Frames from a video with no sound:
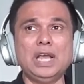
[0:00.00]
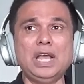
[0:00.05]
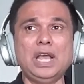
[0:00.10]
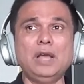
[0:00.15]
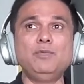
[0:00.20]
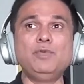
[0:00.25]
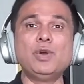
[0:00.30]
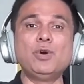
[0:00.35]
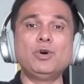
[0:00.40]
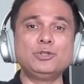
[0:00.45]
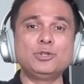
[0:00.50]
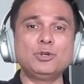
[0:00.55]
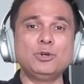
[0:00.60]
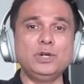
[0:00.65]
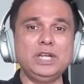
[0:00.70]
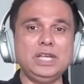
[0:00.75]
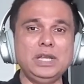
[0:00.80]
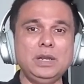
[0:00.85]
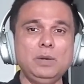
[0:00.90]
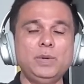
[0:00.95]
And we also
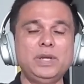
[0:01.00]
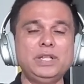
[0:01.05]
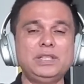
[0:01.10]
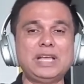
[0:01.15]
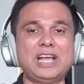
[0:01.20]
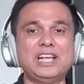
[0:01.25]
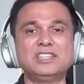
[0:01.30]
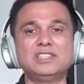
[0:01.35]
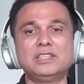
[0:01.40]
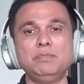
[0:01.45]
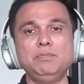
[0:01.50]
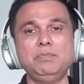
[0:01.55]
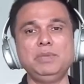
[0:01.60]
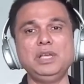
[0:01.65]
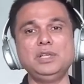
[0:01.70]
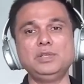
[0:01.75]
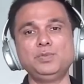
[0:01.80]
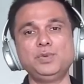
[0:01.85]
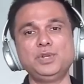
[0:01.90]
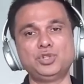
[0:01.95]
deal with
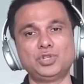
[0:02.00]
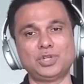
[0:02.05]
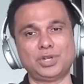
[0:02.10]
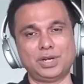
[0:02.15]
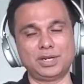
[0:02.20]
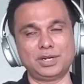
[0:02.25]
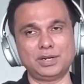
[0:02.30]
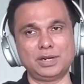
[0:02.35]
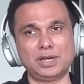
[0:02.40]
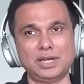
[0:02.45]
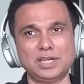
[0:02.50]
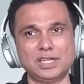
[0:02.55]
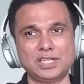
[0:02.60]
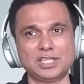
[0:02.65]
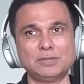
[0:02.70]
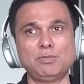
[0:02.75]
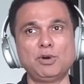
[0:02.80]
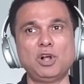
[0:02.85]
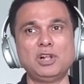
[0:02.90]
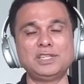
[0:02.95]
SMBs, which are
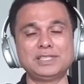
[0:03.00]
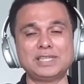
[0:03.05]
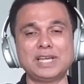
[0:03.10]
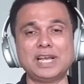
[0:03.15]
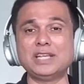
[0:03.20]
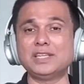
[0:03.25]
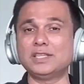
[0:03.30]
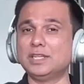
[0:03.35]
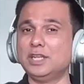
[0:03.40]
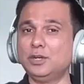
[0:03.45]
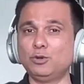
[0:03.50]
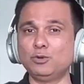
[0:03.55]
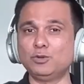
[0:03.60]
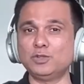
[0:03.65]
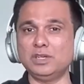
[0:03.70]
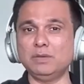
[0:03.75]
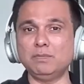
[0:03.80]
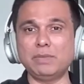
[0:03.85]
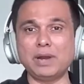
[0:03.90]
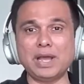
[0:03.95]
small size
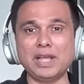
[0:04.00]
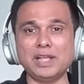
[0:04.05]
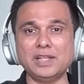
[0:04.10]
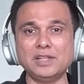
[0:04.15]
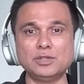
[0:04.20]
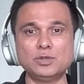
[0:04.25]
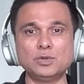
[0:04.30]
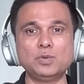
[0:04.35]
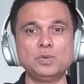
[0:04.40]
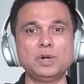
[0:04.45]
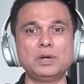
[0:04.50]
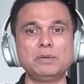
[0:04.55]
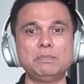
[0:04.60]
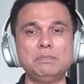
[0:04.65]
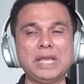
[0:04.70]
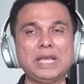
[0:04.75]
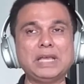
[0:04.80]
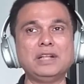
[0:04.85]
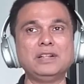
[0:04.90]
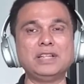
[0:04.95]
D2C brands who are
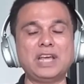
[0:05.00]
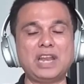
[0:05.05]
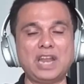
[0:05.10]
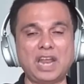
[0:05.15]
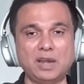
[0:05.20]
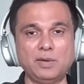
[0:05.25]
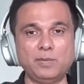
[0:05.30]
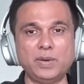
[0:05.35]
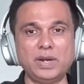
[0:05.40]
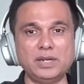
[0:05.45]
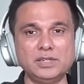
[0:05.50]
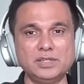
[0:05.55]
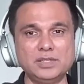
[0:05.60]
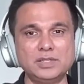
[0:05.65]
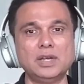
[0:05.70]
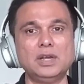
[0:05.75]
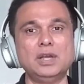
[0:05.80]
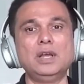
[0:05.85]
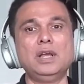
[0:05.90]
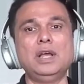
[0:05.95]
making their
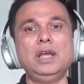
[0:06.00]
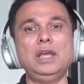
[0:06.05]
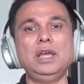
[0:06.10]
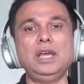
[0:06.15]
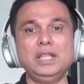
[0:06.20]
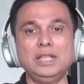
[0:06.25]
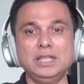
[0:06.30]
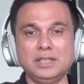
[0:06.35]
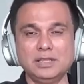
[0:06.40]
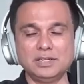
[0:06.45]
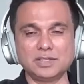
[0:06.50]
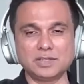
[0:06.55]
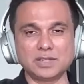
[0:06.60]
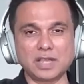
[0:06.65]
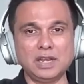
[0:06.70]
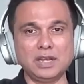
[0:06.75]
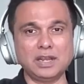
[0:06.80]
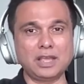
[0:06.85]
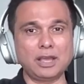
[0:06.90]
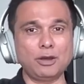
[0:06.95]
headwinds in the
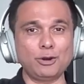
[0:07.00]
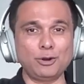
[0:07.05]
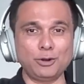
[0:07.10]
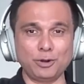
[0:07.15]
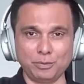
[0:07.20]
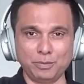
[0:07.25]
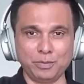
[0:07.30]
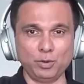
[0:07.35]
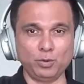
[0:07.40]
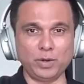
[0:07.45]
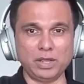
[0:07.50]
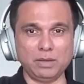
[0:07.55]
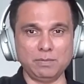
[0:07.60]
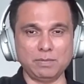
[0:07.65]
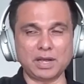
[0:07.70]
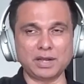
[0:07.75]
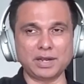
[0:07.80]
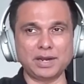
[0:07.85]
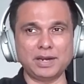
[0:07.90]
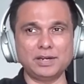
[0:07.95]
skincare or a beauty
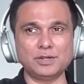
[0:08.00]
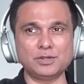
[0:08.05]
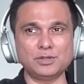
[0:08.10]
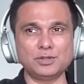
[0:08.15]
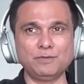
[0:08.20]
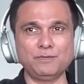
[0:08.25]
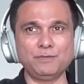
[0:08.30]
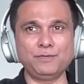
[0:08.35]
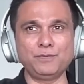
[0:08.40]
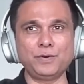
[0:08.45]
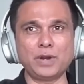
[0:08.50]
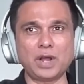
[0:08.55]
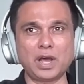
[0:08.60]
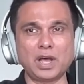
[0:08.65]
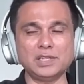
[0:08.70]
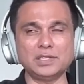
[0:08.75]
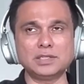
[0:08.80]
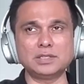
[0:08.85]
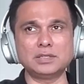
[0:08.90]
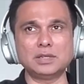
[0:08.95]
market. So for
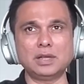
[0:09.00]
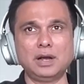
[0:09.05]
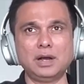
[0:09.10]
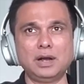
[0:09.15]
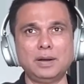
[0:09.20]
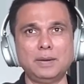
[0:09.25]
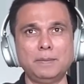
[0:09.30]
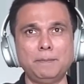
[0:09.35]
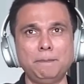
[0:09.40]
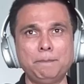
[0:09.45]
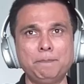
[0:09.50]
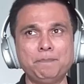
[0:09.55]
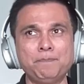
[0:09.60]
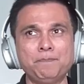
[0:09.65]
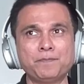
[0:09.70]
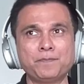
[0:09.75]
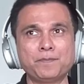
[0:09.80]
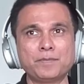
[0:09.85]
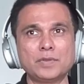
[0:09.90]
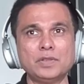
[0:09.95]
us,
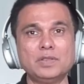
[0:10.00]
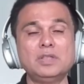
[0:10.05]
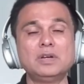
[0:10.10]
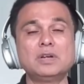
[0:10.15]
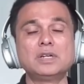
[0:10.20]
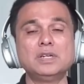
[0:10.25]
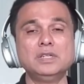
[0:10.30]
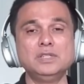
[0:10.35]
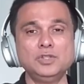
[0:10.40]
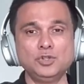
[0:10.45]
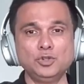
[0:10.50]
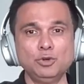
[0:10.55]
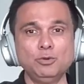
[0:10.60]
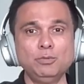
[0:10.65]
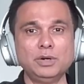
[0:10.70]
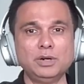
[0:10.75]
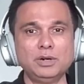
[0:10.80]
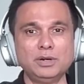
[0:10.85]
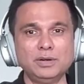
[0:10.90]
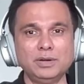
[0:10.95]
the
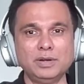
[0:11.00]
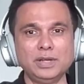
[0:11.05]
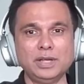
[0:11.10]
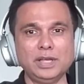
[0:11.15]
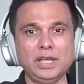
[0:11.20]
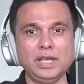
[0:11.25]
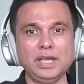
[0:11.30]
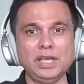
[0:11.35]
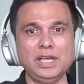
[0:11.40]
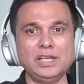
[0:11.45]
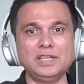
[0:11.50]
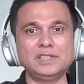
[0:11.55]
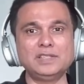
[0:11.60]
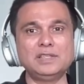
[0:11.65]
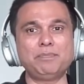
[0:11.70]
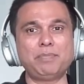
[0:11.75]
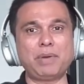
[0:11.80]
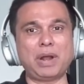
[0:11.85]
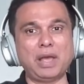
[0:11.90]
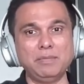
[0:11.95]
consumer is
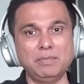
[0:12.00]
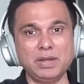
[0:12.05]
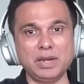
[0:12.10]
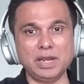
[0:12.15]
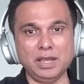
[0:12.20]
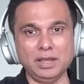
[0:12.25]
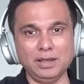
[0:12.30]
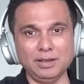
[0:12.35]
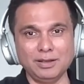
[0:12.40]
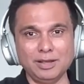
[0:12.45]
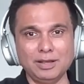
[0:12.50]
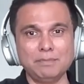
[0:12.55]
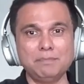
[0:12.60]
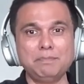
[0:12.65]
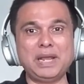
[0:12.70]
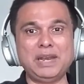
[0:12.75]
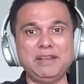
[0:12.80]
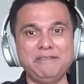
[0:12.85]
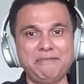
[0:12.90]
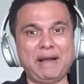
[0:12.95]
the primary
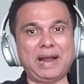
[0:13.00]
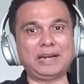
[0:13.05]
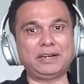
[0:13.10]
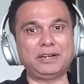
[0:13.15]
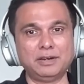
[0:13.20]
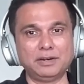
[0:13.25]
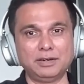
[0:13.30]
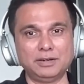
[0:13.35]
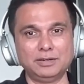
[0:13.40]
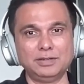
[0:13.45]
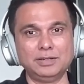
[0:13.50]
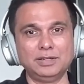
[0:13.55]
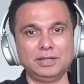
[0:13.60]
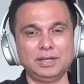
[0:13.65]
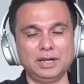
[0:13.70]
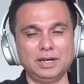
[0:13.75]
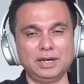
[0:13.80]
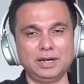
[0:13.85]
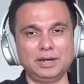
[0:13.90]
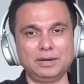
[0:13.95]
benefactor
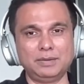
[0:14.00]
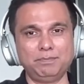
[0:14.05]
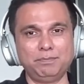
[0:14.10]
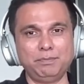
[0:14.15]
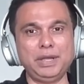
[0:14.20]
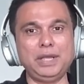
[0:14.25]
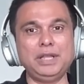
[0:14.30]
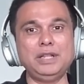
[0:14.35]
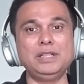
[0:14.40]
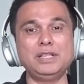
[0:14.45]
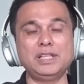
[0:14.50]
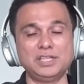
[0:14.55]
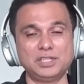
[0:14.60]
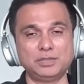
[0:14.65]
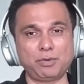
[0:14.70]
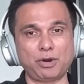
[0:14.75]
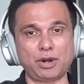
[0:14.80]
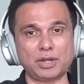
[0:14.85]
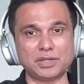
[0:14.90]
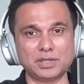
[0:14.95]
in this
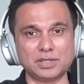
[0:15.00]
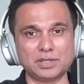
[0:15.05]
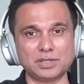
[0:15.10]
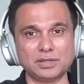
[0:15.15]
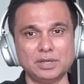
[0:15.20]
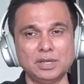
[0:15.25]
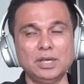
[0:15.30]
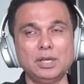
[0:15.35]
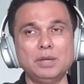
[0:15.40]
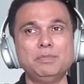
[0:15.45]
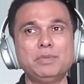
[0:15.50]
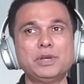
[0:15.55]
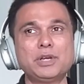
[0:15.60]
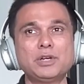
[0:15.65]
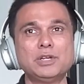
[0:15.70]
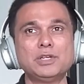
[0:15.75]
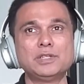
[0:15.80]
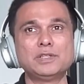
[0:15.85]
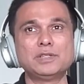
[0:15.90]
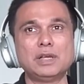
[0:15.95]
process,
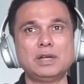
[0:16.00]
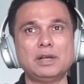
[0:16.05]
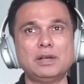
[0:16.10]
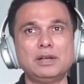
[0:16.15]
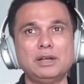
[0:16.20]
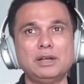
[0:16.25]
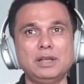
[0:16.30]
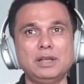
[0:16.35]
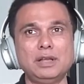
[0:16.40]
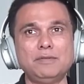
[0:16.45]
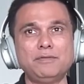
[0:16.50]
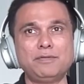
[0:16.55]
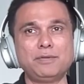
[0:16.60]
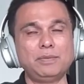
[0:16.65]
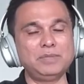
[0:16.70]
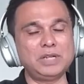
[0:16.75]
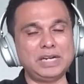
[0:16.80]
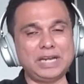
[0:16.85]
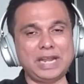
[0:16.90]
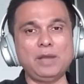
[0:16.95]
because
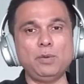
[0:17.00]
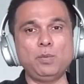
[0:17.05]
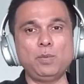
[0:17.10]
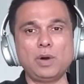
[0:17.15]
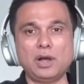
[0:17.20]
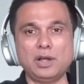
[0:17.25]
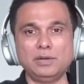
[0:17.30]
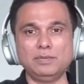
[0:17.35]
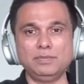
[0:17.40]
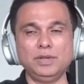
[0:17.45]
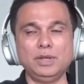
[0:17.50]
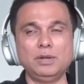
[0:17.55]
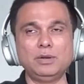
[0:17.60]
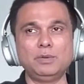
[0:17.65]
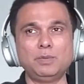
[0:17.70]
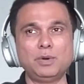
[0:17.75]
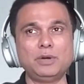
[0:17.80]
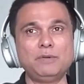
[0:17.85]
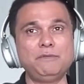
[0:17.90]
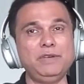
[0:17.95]
from the day one,
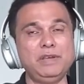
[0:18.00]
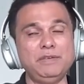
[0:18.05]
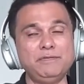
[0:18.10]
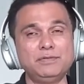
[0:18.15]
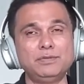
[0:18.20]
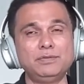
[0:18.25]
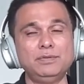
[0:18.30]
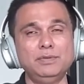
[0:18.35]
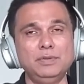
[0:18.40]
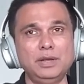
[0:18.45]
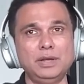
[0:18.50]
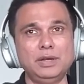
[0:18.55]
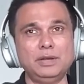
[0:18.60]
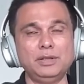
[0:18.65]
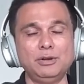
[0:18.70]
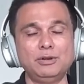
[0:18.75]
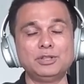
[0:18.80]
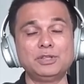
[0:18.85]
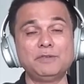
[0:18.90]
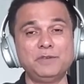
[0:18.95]
what we
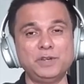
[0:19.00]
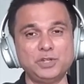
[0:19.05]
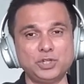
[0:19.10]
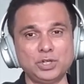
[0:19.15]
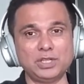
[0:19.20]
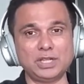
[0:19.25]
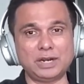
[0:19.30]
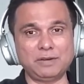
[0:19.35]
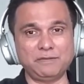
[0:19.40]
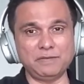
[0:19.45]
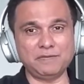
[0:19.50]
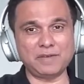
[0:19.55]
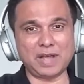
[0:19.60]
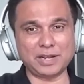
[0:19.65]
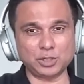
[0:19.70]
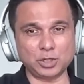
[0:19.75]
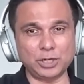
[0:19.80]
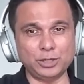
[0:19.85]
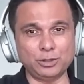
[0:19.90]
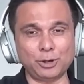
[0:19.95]
the vision that we've
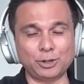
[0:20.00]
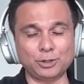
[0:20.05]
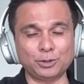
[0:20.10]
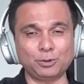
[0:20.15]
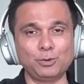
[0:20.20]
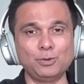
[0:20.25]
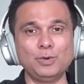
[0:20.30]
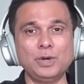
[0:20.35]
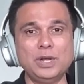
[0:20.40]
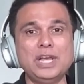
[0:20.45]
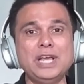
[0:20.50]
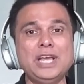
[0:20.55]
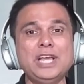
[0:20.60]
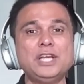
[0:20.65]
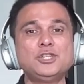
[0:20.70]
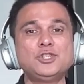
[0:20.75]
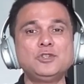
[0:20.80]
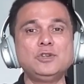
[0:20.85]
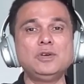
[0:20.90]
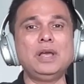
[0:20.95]
actually thought through
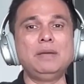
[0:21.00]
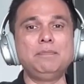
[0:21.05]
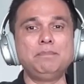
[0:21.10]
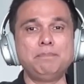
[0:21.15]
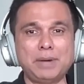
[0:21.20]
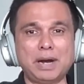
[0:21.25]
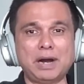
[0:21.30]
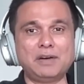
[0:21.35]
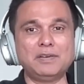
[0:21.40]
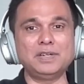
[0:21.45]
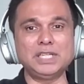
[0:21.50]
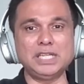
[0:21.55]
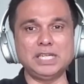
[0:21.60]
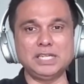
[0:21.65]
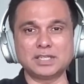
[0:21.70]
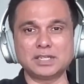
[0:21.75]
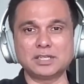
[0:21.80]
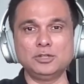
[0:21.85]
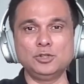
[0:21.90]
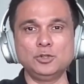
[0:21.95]
is to empower
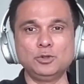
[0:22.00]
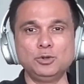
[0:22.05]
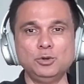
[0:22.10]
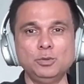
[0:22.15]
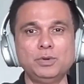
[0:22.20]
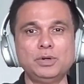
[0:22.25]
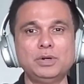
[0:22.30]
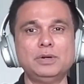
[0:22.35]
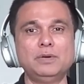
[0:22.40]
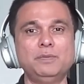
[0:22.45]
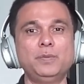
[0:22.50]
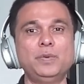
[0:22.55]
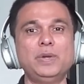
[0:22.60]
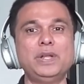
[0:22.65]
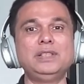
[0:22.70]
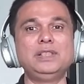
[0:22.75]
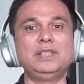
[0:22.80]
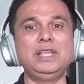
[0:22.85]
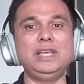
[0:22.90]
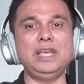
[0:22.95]
these consumer
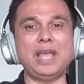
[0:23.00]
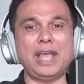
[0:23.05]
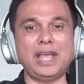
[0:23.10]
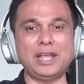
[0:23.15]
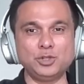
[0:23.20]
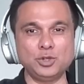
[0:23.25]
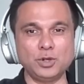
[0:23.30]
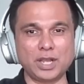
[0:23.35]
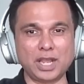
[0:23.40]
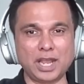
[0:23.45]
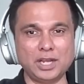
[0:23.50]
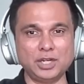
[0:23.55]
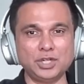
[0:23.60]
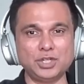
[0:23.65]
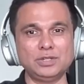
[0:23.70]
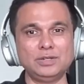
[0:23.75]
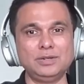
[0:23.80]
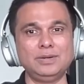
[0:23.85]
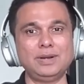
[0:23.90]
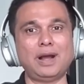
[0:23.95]
with the
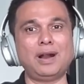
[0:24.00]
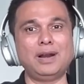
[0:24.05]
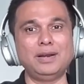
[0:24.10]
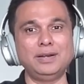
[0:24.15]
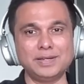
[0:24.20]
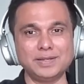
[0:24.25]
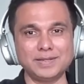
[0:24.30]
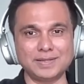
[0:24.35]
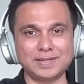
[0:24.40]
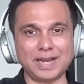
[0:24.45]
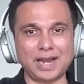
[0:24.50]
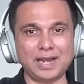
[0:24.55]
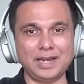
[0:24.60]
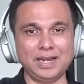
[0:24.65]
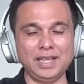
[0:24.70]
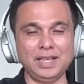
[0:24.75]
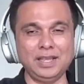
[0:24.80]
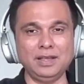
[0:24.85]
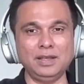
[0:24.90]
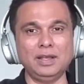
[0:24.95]
education,
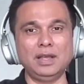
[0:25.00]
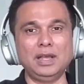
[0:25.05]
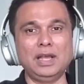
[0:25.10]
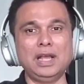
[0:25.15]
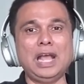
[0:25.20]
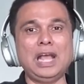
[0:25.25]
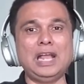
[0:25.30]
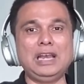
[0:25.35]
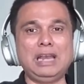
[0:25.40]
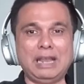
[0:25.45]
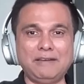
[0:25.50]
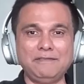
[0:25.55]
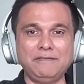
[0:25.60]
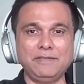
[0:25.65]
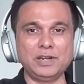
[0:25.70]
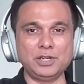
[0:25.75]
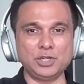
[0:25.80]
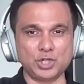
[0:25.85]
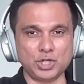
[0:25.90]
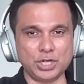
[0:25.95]
understanding, and
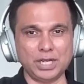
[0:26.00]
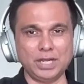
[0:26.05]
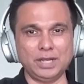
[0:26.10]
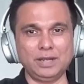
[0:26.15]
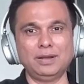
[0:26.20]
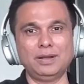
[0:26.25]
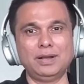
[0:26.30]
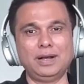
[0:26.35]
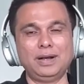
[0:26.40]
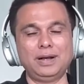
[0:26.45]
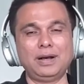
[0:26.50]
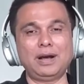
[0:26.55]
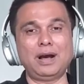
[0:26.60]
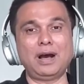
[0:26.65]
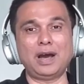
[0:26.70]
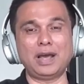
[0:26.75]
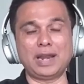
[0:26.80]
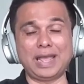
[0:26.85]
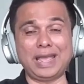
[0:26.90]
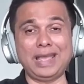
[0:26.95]
leveraging
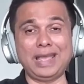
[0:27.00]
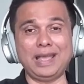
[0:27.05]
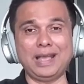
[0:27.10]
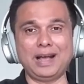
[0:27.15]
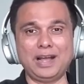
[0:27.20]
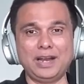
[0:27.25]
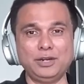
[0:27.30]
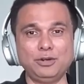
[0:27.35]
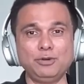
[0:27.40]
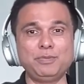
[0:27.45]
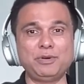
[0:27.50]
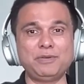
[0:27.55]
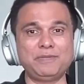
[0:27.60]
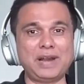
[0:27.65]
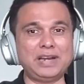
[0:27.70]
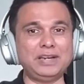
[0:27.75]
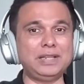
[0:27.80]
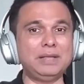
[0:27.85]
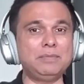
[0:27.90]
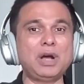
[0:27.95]
our AI to
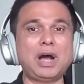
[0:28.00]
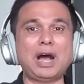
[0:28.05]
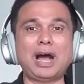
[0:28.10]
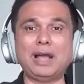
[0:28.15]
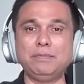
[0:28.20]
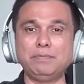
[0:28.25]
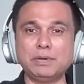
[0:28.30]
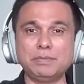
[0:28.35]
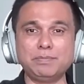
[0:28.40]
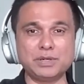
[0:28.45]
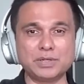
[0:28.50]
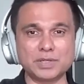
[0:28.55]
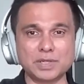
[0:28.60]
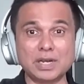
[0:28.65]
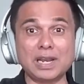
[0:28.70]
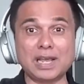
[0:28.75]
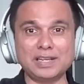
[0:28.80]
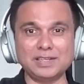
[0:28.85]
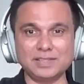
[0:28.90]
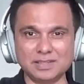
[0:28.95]
provide them a hyper
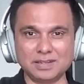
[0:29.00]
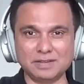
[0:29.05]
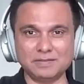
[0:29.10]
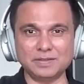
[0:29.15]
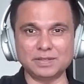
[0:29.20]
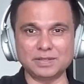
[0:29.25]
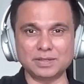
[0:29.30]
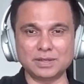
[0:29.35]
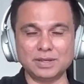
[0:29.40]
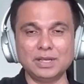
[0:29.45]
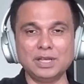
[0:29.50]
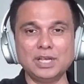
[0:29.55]
personalized service.